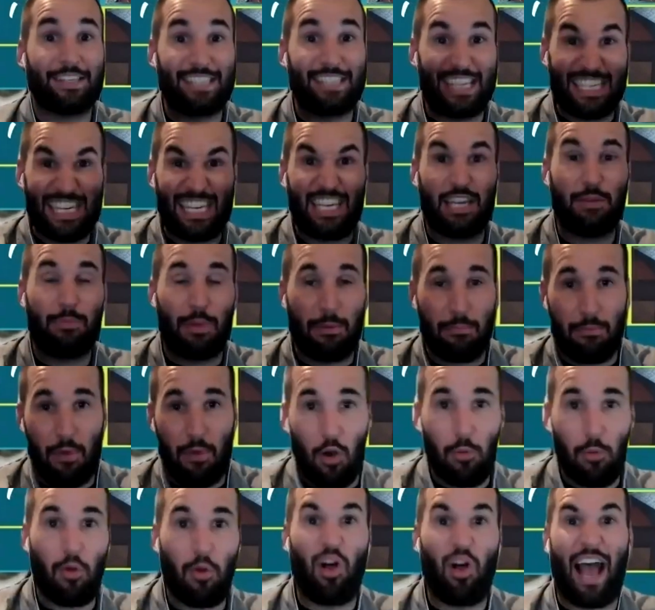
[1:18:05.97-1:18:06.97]
I needed to be
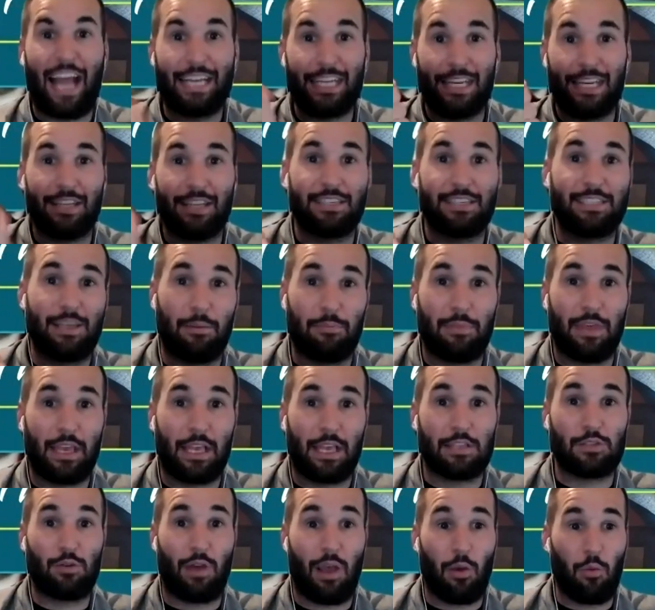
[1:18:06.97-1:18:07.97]
mobile. I needed something
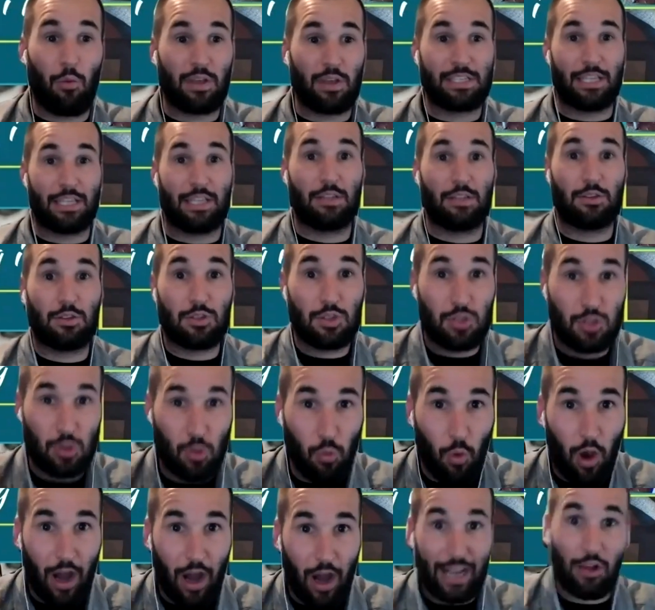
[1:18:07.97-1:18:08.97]
so I wasn't
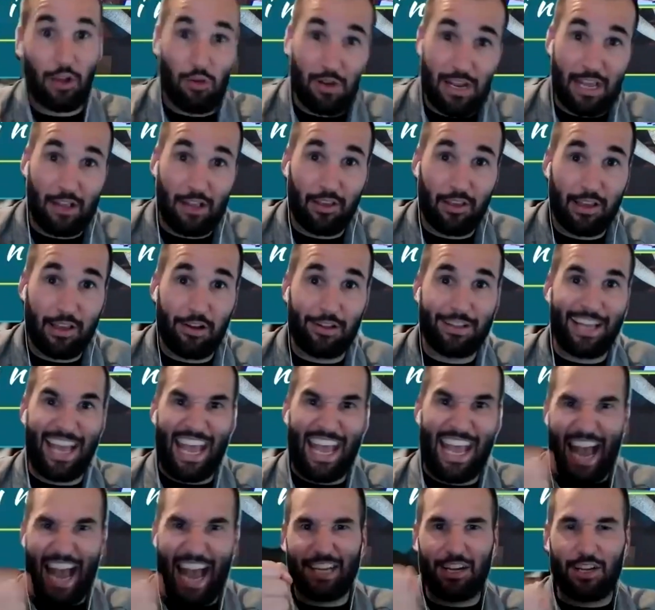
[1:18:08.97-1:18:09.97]
squatting or kneeling all day.
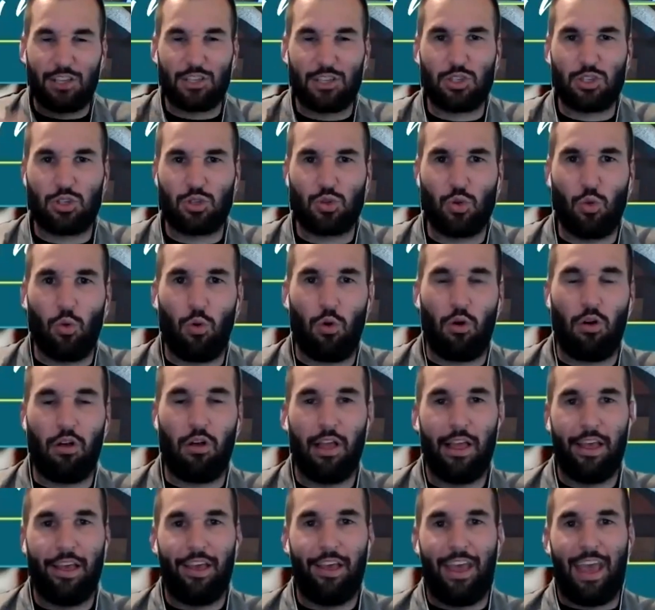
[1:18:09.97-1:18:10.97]
I needed a stool
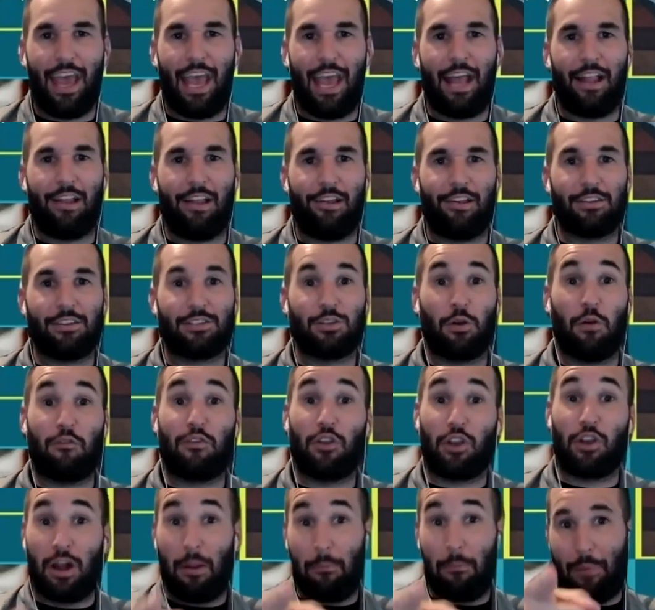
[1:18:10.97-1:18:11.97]
and so if
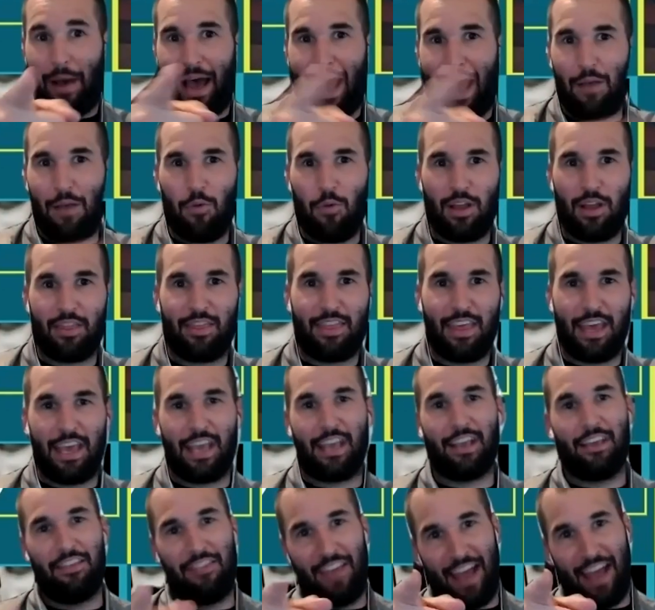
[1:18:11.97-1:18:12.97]
you're going to buy one
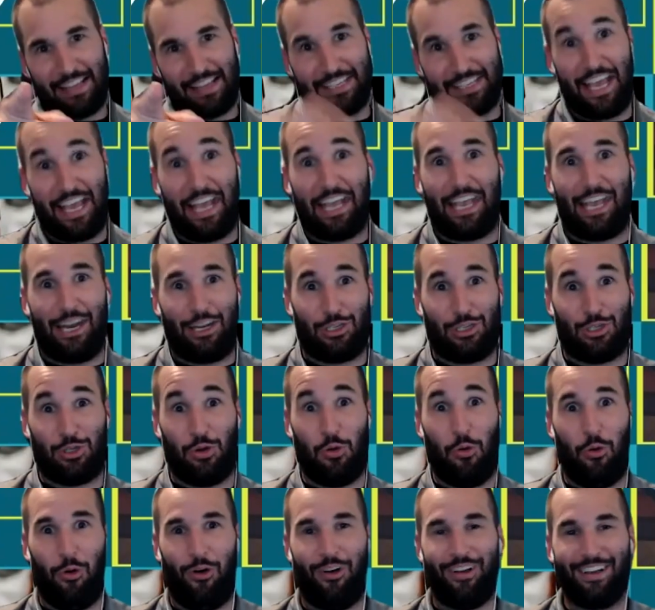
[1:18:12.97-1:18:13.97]
thing, that's it. Get a
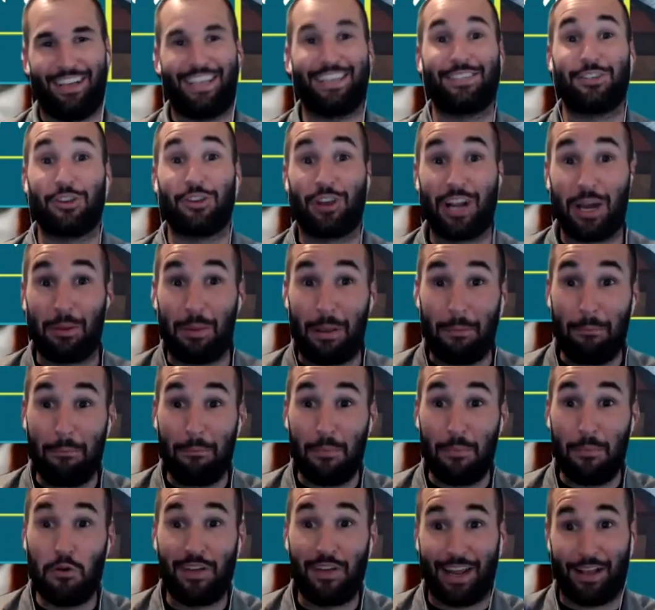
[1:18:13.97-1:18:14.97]
stool because you're going to be
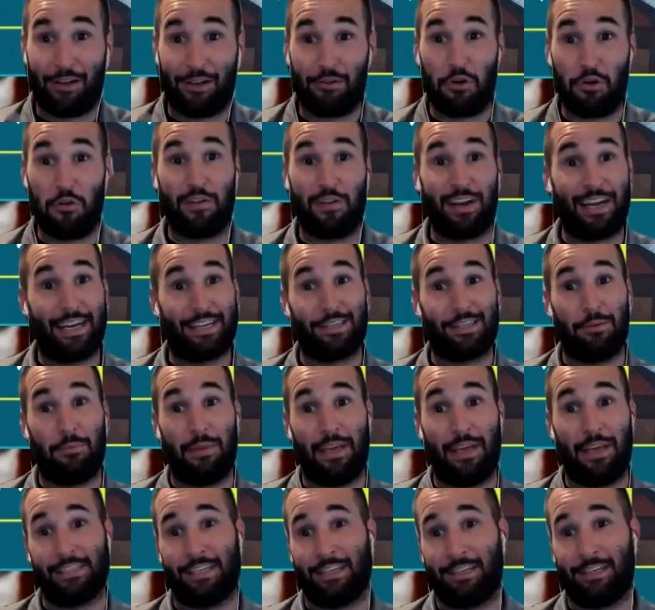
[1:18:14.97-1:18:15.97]
moving and grooving. And it's
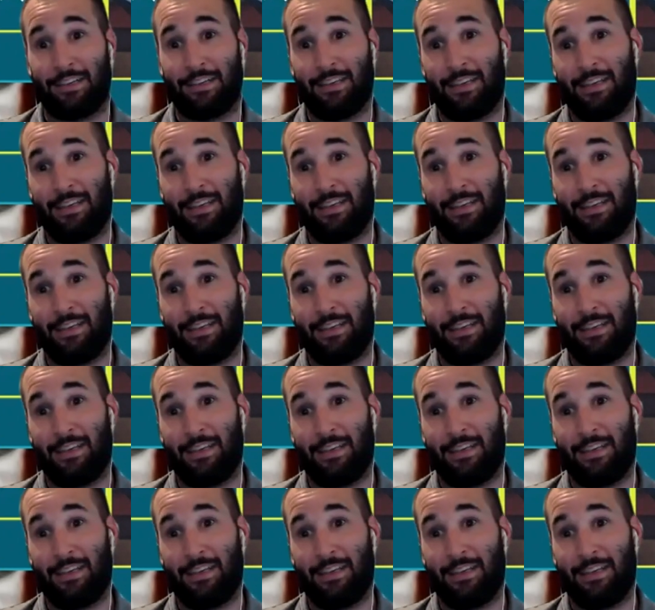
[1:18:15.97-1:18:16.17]
amazing.